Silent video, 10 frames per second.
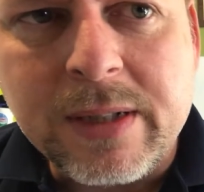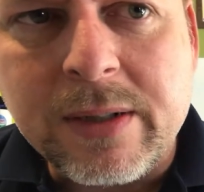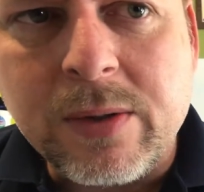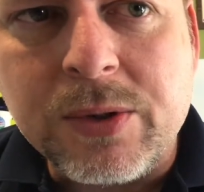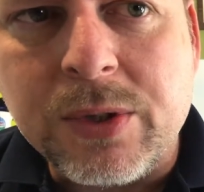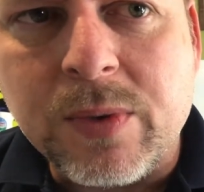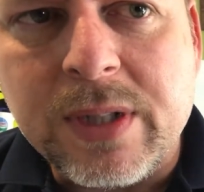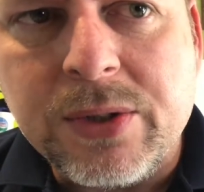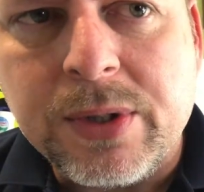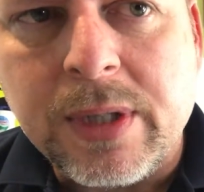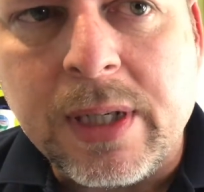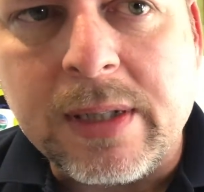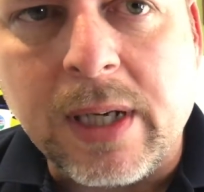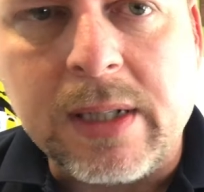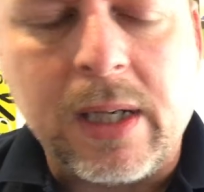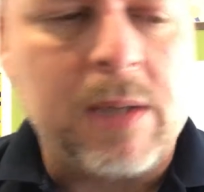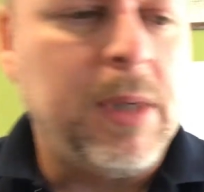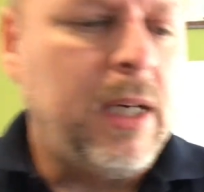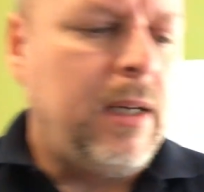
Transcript: there, o2wrench.com.